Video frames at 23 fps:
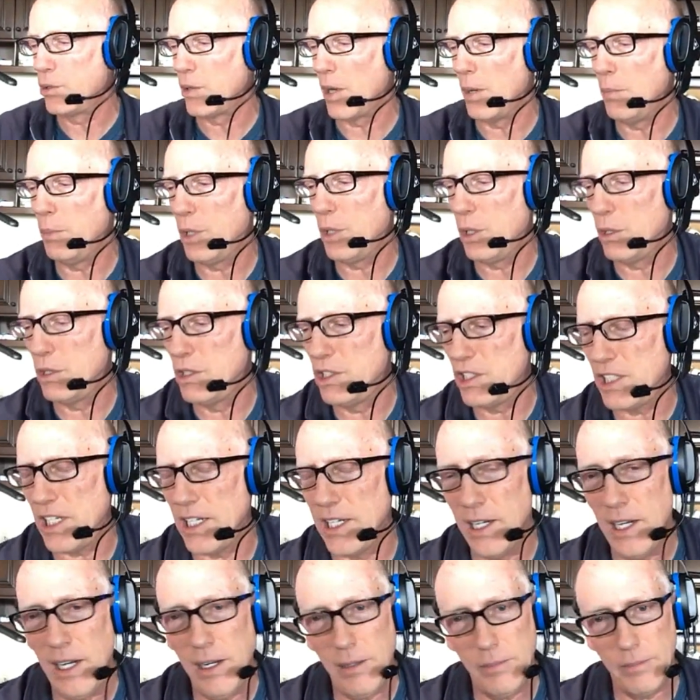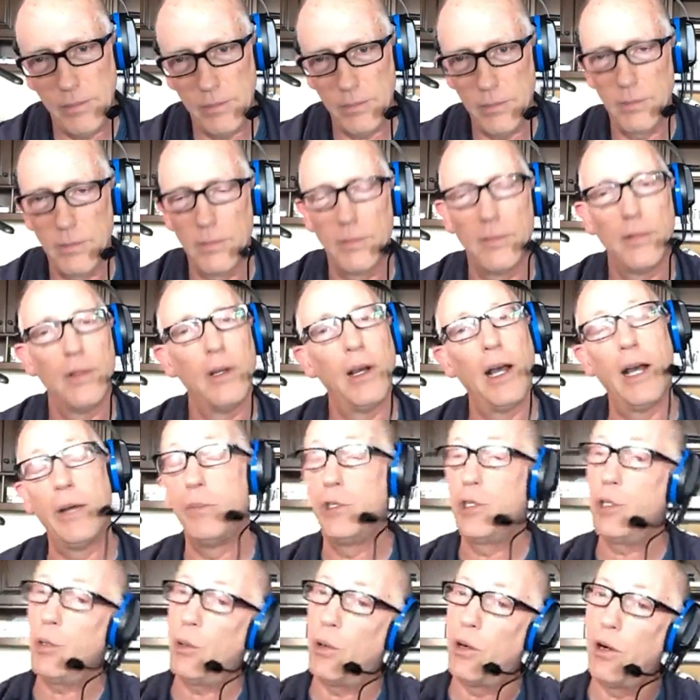Trump could see, I'm
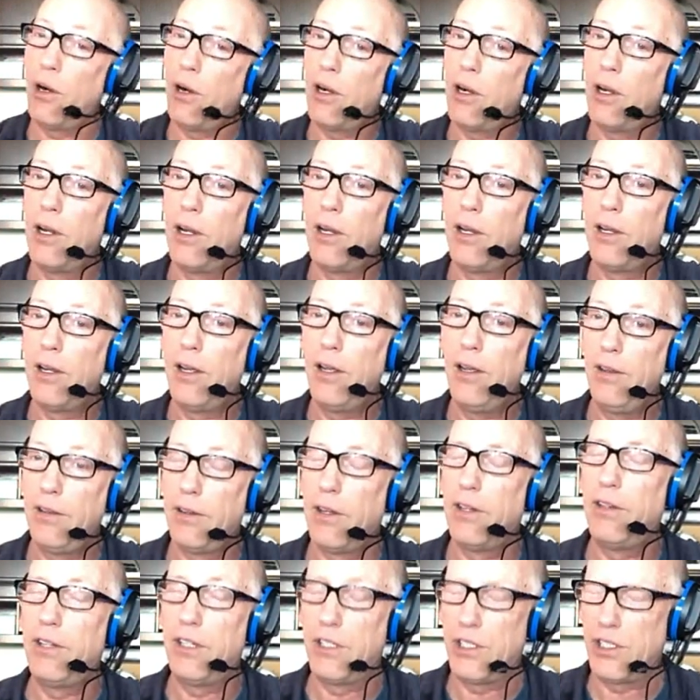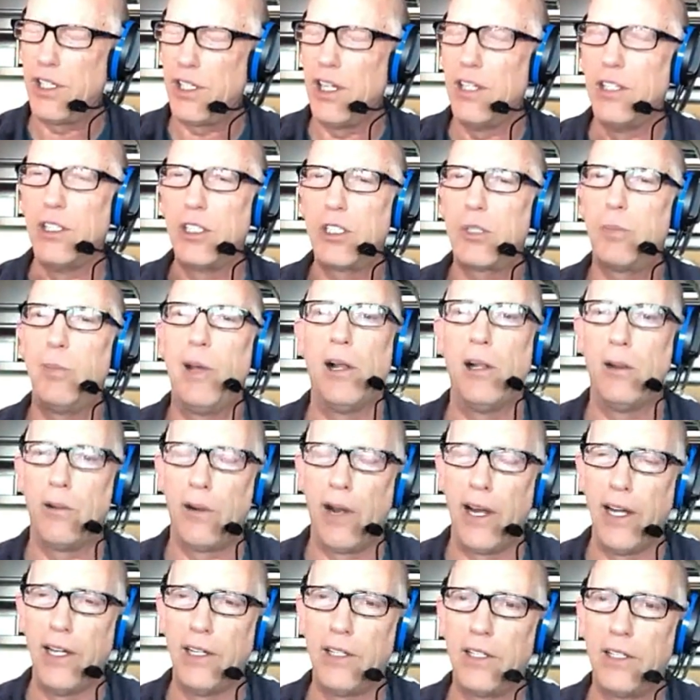sure, that this didn't smell
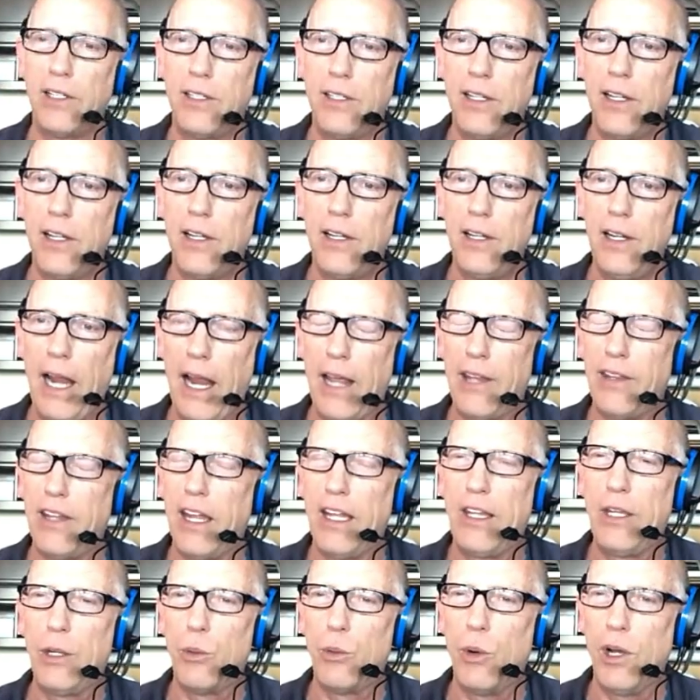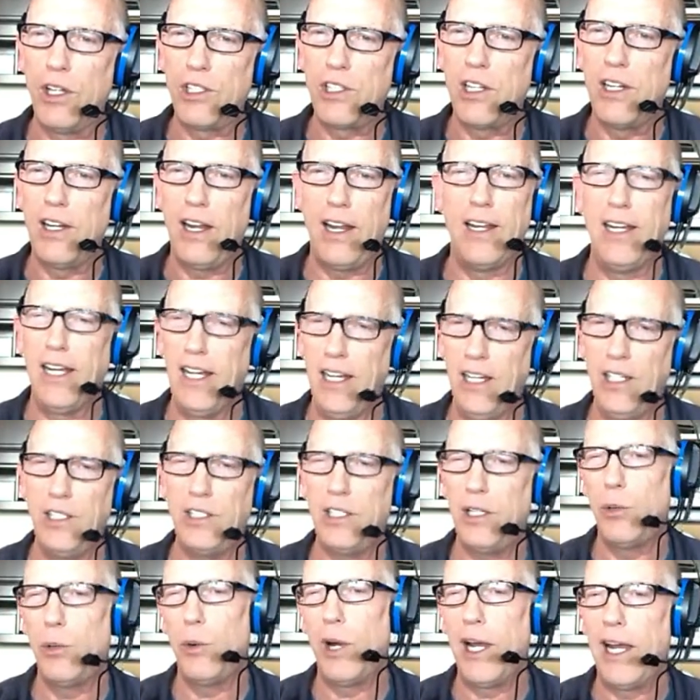right and that there wasn't an
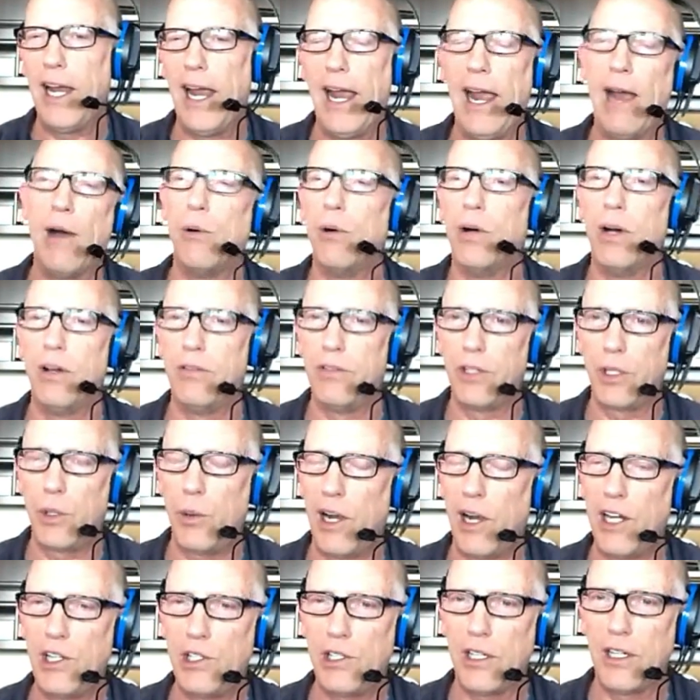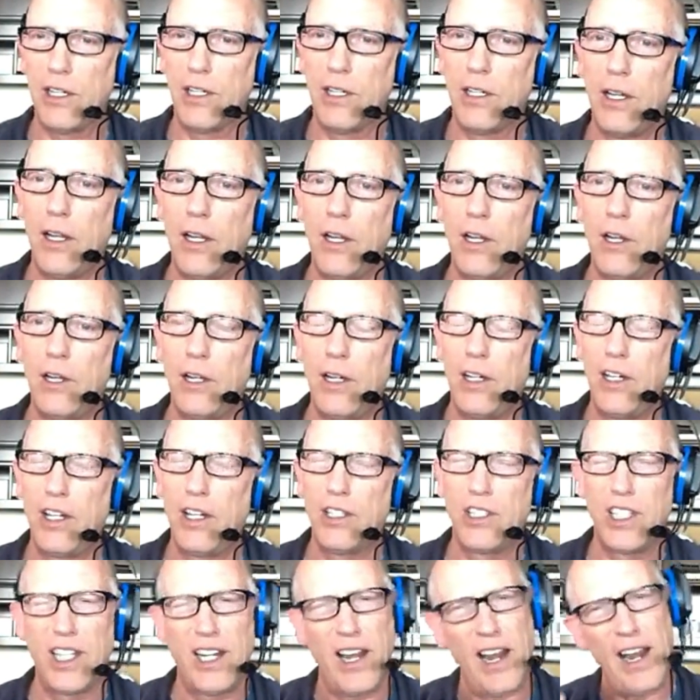easy way out of the question
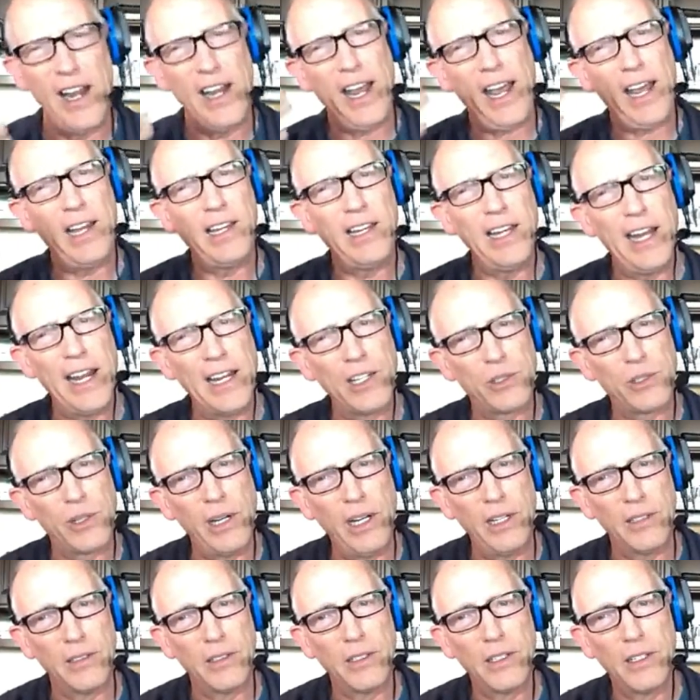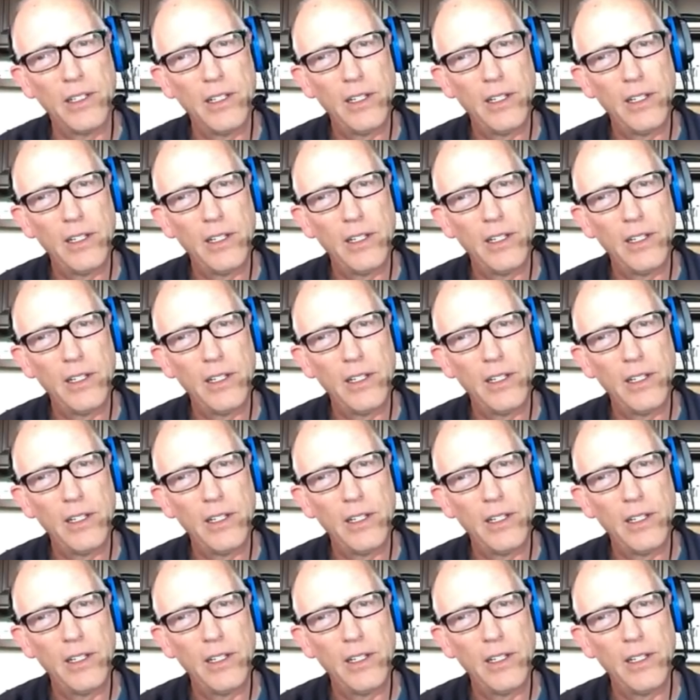because he kind of had to answer it